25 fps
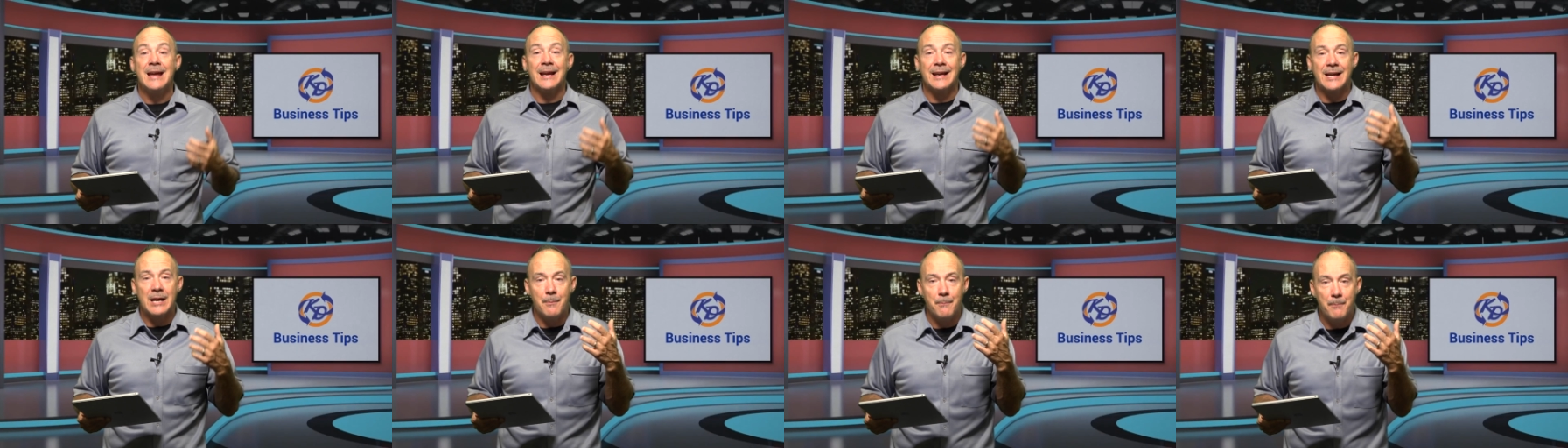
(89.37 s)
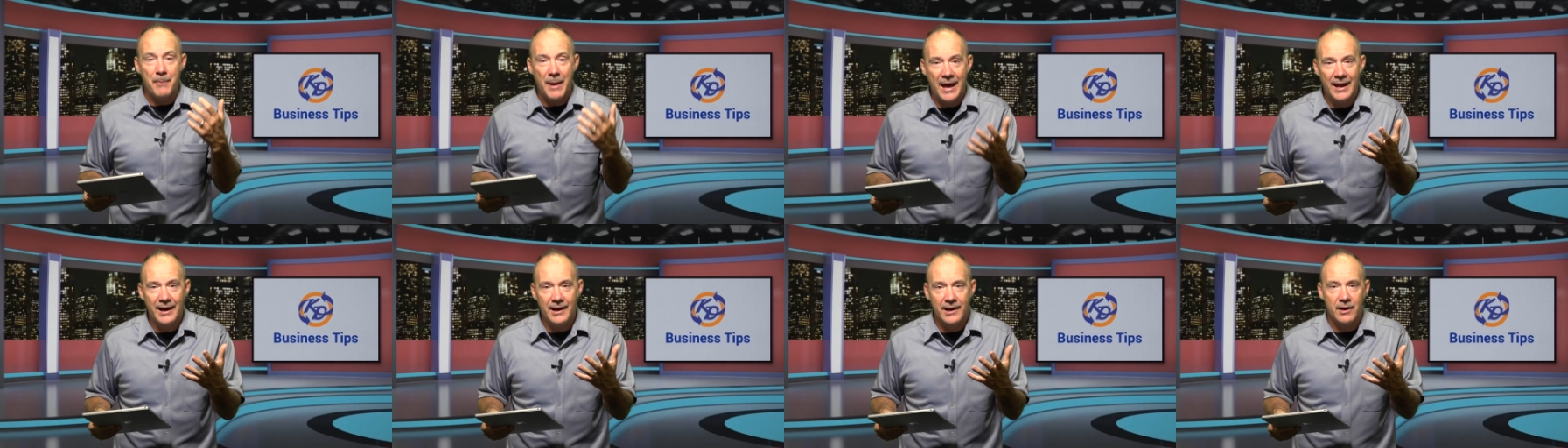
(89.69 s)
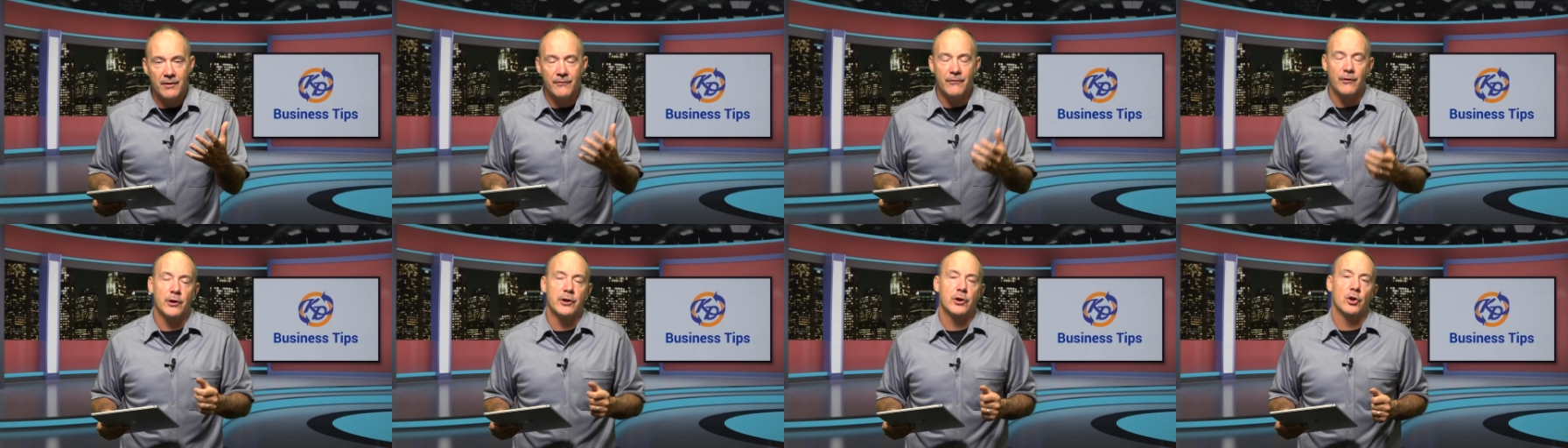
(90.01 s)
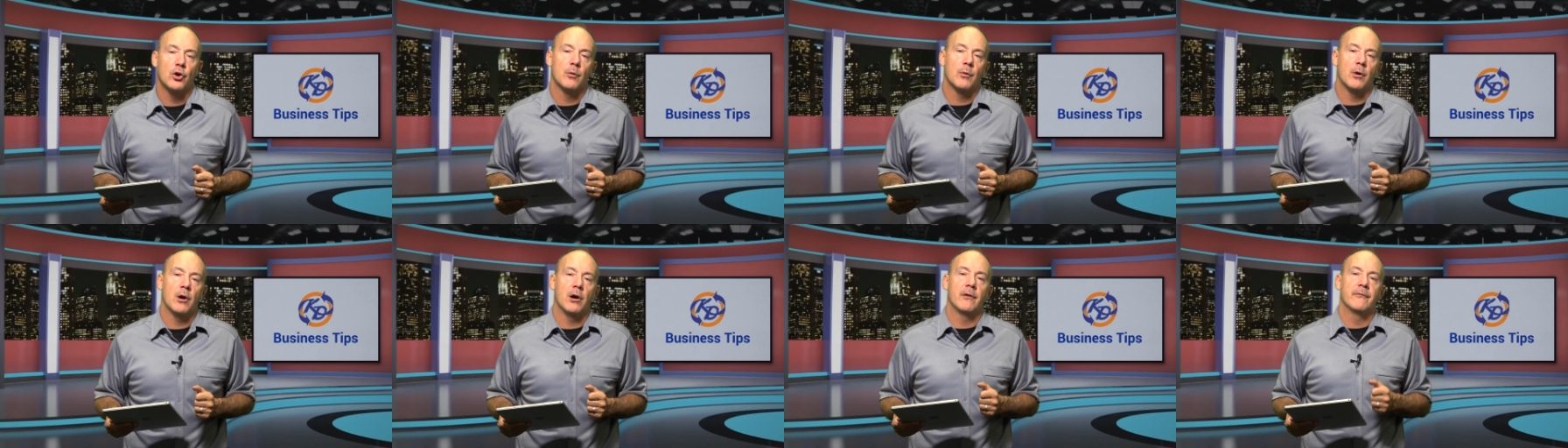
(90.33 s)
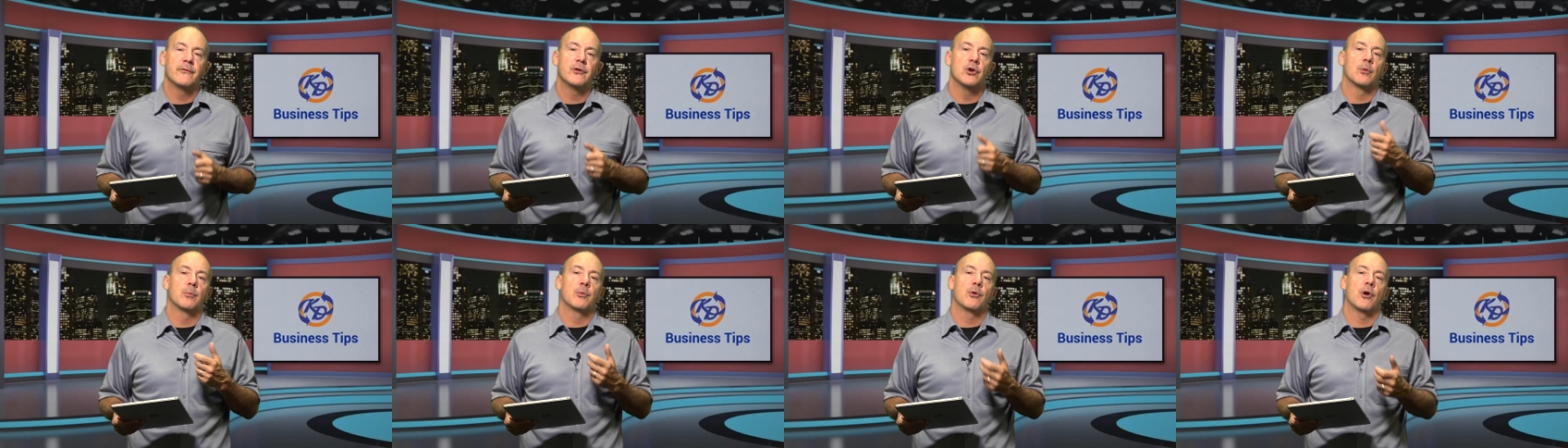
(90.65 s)
competitive or your
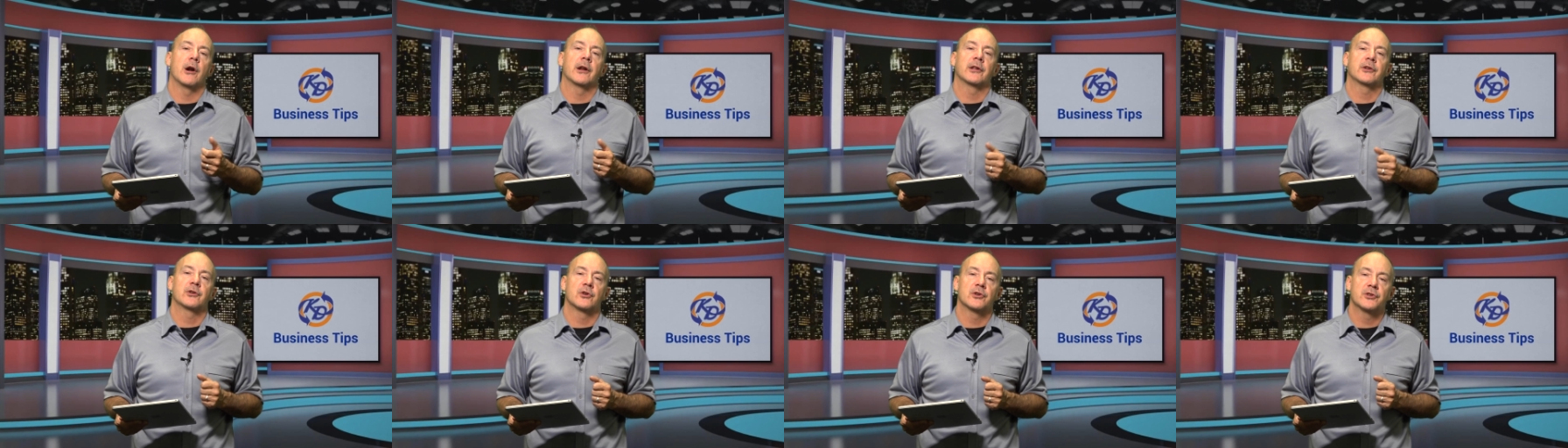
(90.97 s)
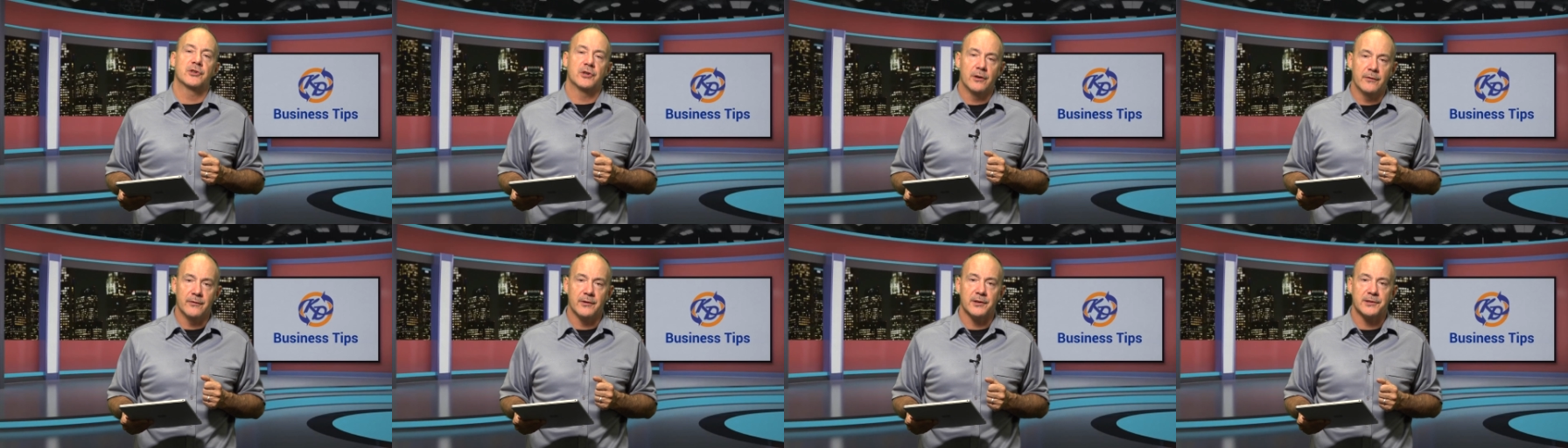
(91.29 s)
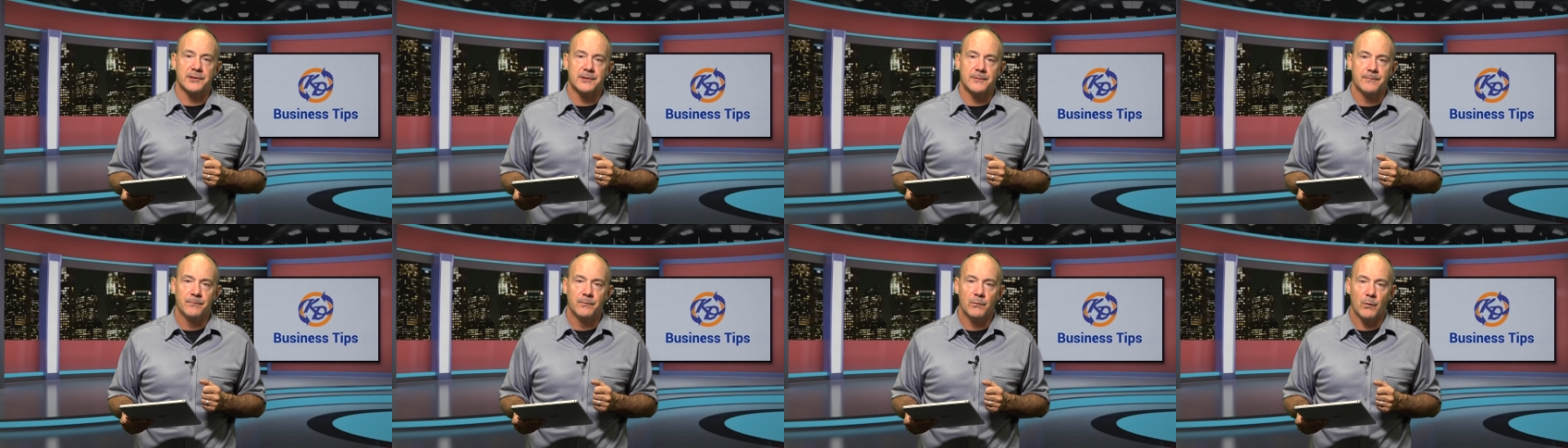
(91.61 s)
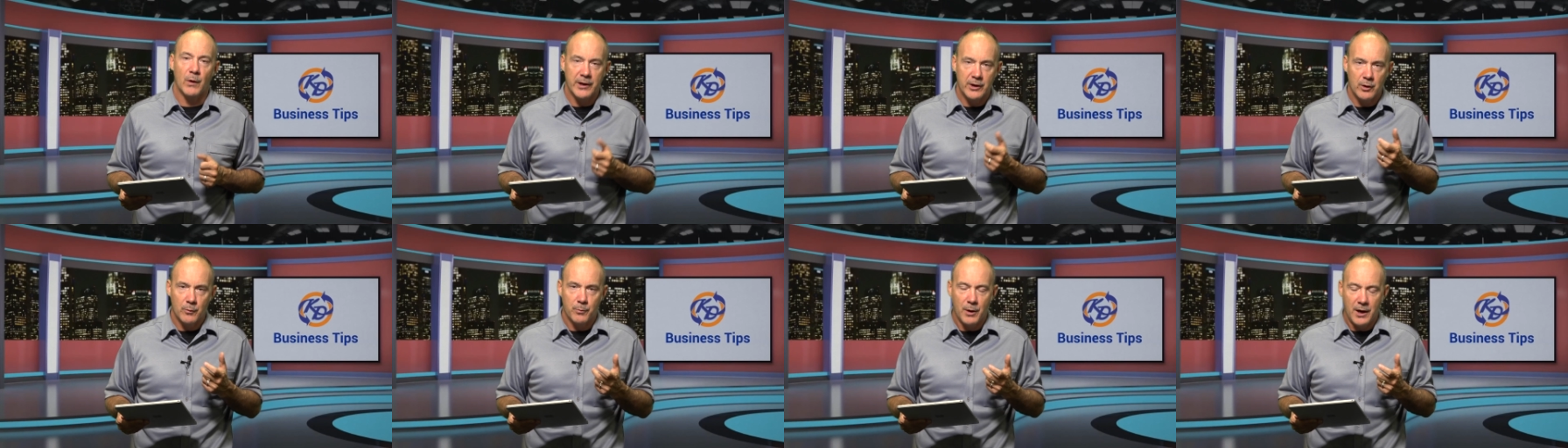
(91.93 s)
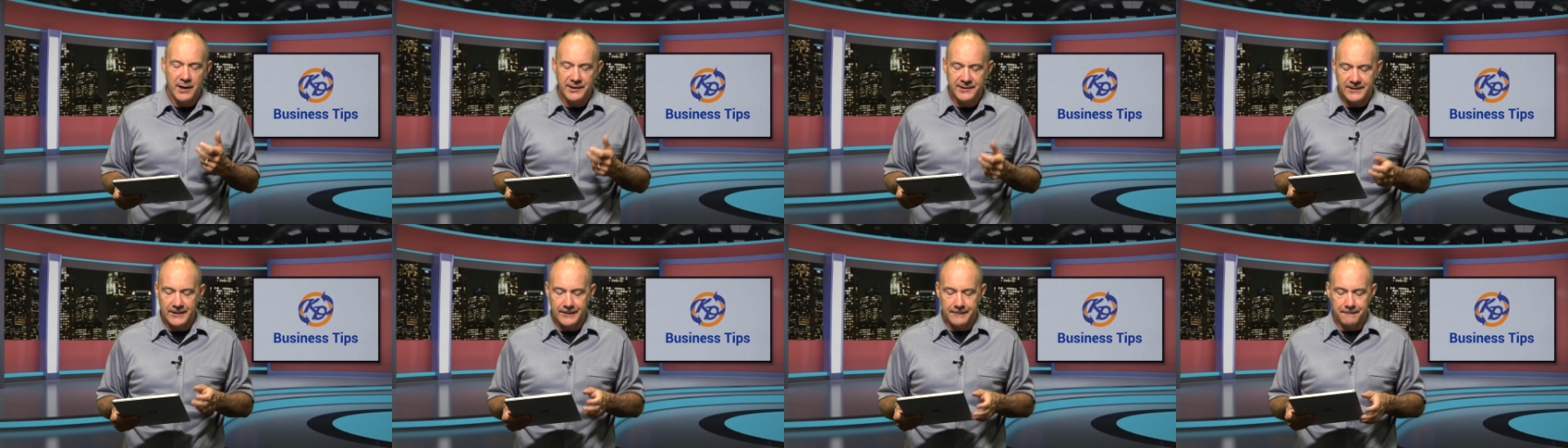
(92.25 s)
of your product or service, right? Your
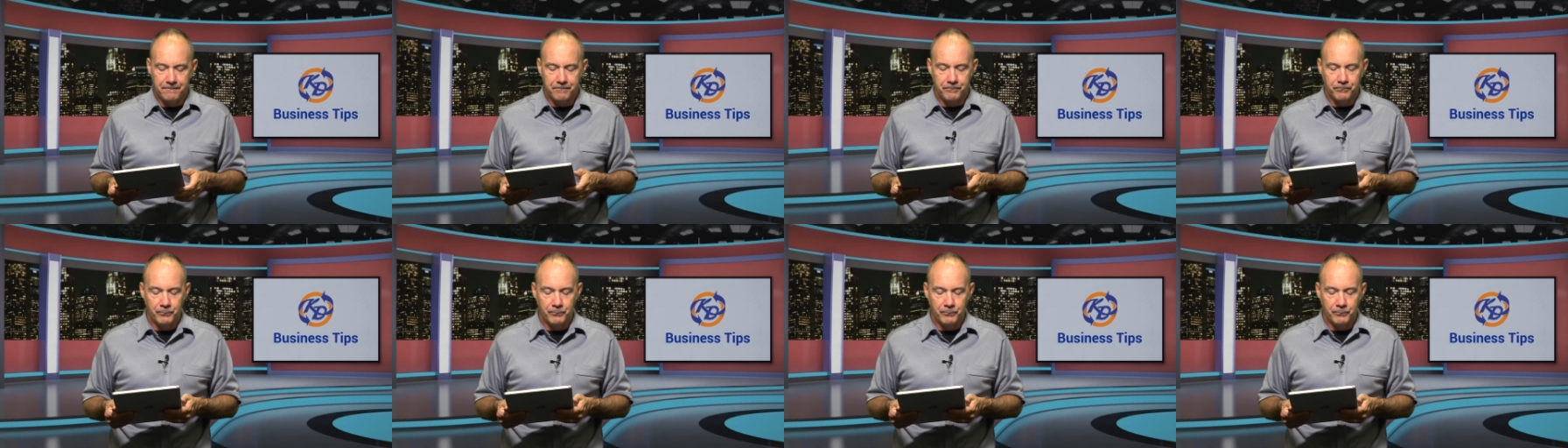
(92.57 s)
pricing.